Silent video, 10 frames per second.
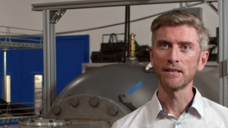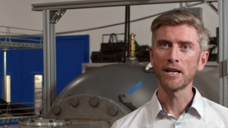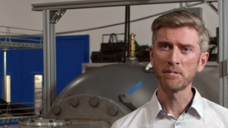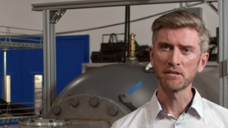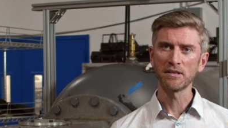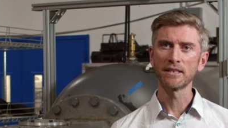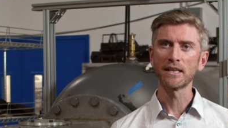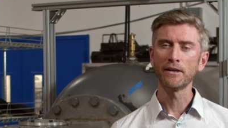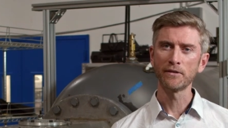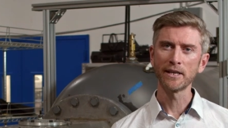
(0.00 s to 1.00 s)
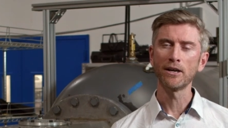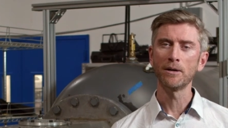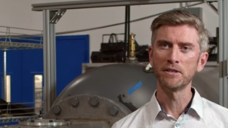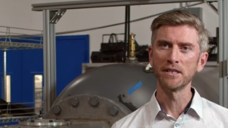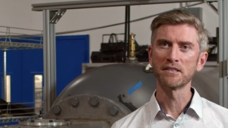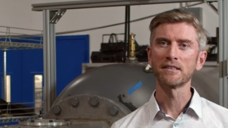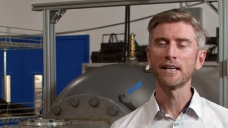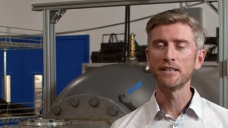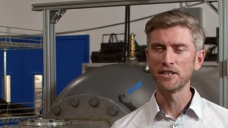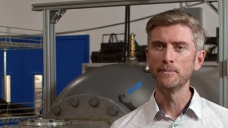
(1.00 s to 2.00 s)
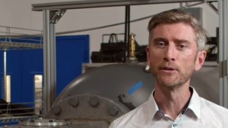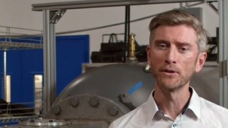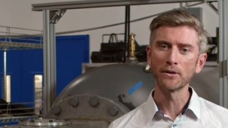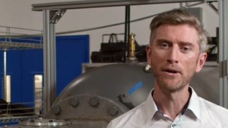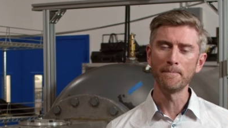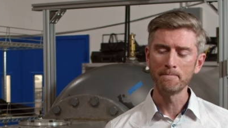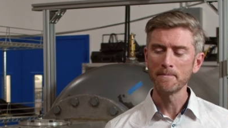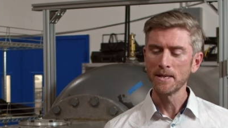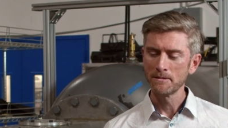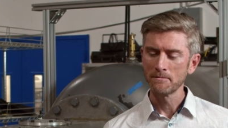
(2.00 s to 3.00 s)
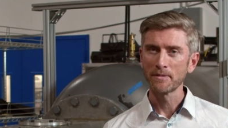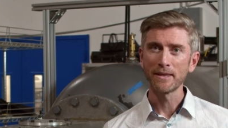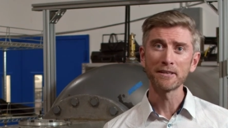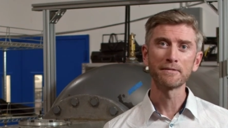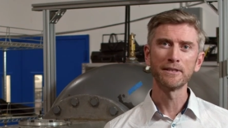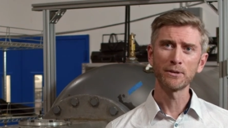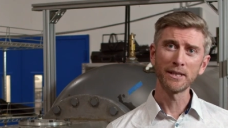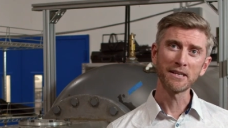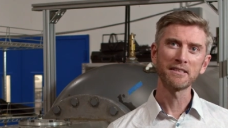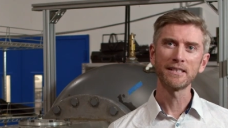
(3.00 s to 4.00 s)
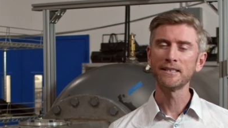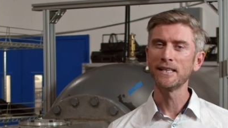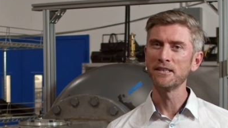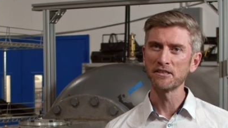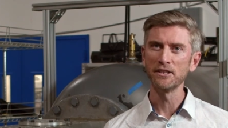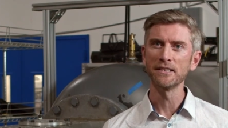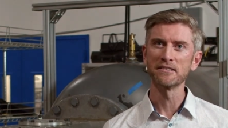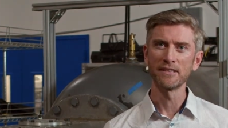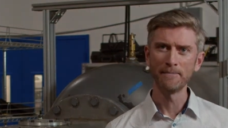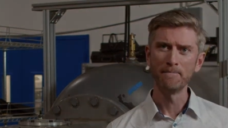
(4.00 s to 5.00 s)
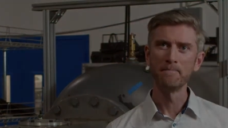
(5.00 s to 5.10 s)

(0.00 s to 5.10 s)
hypersonicEverydayObjects@gmail.com. Thanks for joining us again, and see you next time.